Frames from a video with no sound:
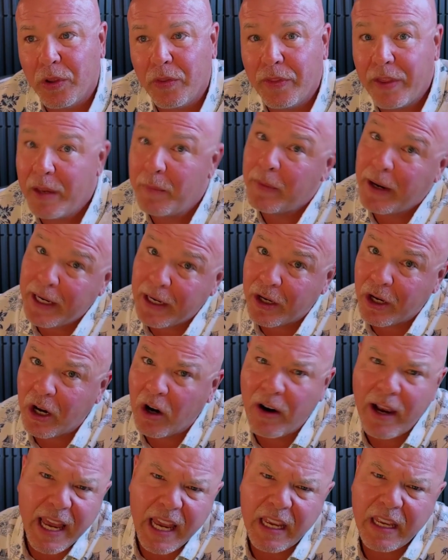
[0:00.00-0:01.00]
they might go,
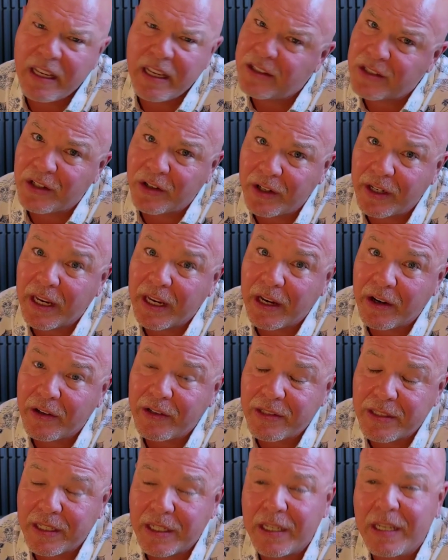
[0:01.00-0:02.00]
hey, is there a
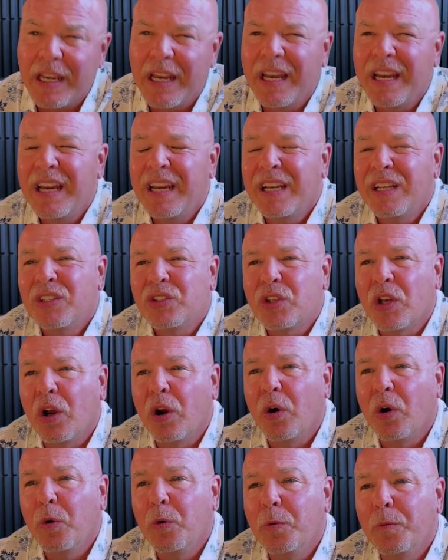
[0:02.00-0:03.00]
guarantee? So